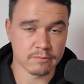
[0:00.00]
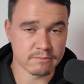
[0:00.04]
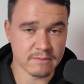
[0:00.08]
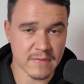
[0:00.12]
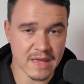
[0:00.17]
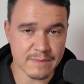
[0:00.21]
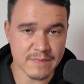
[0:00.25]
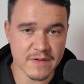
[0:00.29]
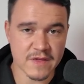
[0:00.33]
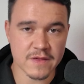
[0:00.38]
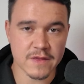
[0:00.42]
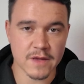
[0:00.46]

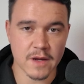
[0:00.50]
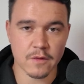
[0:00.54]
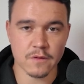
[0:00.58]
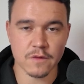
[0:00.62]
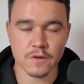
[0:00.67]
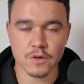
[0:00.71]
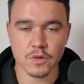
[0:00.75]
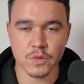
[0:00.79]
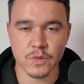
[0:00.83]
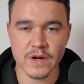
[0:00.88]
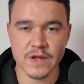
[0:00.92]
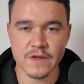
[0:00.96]
Maybe sounds
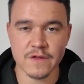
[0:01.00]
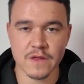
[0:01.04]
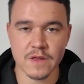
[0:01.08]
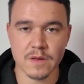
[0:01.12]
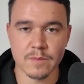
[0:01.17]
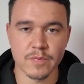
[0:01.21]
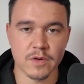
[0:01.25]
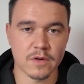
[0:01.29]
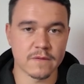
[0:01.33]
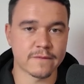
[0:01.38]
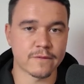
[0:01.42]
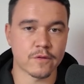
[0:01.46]
crazy,
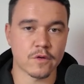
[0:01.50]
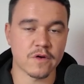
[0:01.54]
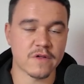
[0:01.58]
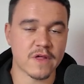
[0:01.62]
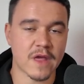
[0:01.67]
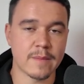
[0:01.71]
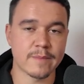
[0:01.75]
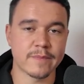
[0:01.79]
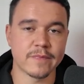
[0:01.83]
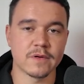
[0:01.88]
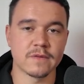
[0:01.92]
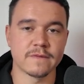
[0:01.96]
but for
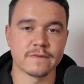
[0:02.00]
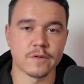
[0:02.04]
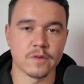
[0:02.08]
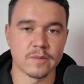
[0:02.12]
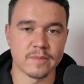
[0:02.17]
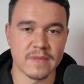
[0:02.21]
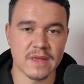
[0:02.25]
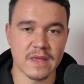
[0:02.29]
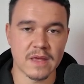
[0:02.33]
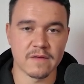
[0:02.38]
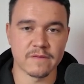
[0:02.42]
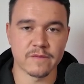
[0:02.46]
example, for
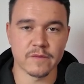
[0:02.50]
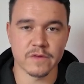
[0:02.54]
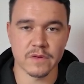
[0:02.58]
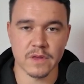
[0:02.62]
me,